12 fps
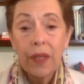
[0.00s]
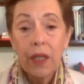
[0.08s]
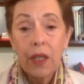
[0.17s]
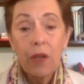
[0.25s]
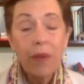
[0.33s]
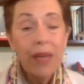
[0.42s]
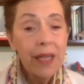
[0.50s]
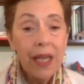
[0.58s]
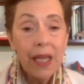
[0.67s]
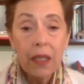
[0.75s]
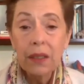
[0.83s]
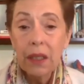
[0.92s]
You may
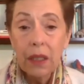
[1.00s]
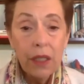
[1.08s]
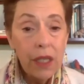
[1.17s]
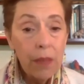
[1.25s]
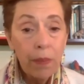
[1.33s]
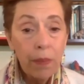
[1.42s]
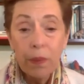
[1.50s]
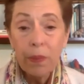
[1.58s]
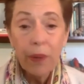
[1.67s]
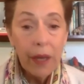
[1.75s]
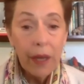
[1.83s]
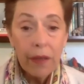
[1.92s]
take a little deeper
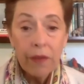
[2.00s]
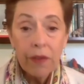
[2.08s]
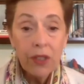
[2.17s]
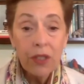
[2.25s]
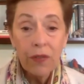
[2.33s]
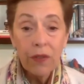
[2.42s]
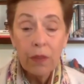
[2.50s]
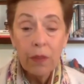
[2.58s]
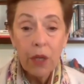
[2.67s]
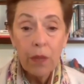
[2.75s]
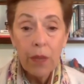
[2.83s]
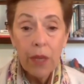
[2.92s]
breath just for a
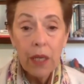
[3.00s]
moment.